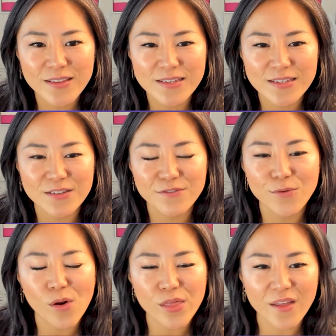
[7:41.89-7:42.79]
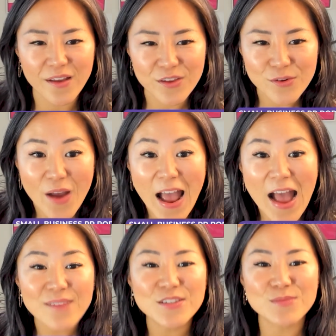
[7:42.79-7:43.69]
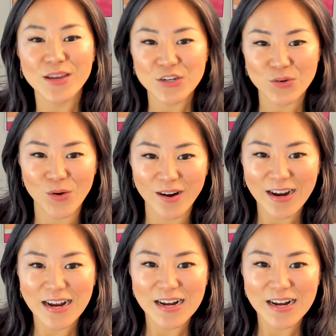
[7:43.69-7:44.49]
This is a 4th thing you have to make sure